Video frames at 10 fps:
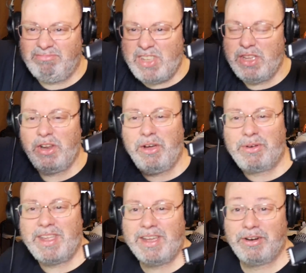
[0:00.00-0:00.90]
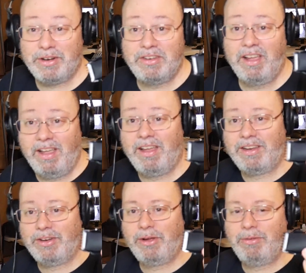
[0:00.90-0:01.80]
get her done.
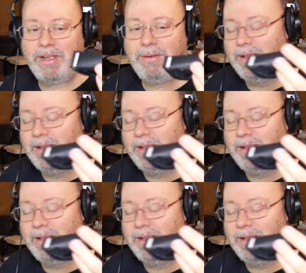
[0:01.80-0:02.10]
You know what I mean?